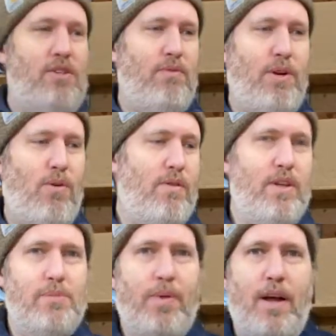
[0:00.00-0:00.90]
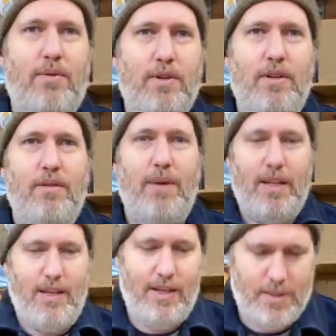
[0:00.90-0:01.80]
3/4 inch plywood
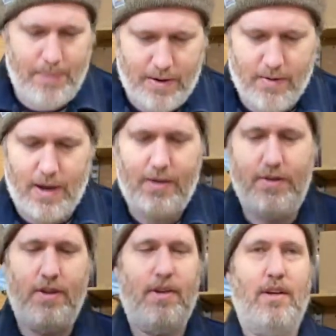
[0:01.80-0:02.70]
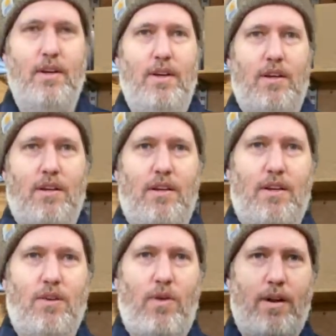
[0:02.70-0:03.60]
mainly. It's been around
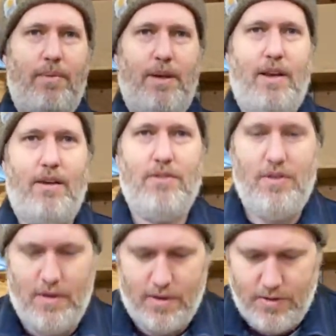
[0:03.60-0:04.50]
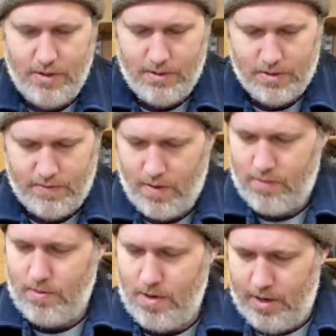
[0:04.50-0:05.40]
quite a bit now, 2 years of
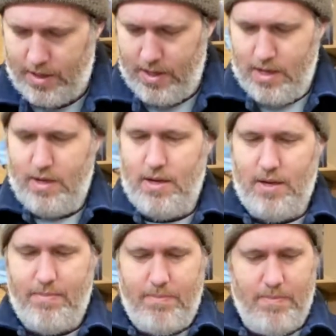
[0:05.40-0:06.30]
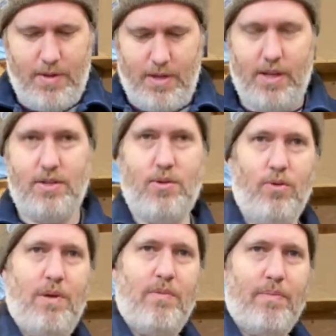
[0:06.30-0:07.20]
hard work, and it's cool.
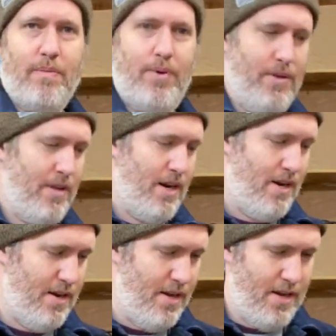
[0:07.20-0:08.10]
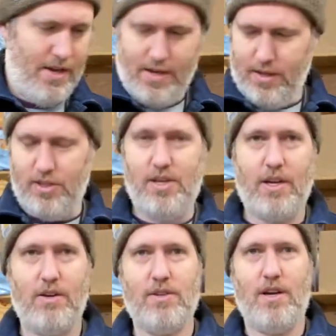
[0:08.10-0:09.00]
People have been putting their
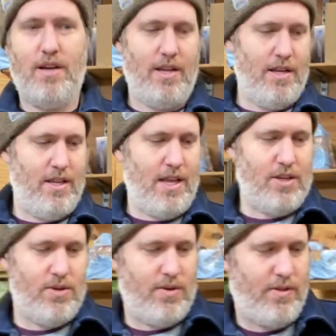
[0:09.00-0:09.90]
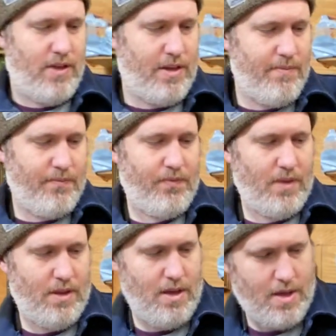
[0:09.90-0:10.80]
stickers on it and that sort of thing.
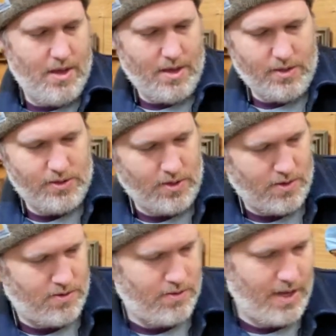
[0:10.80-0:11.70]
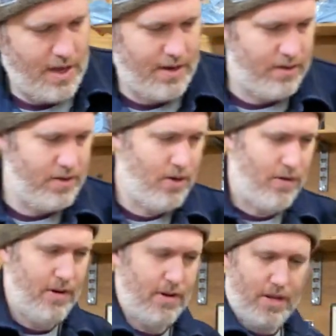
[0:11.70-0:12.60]
So yeah, it'll just go
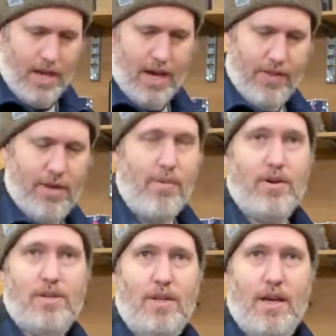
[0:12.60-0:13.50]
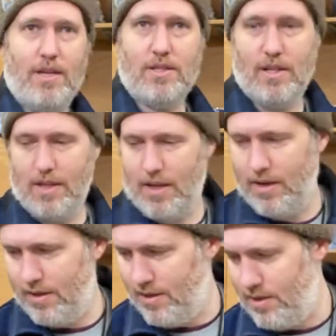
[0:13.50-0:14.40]
on to Kathy and Marcy next, and then
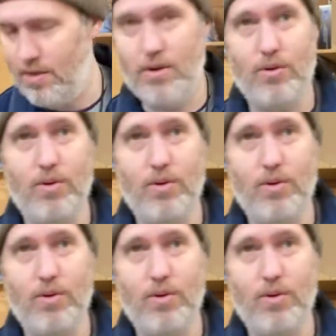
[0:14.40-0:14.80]
who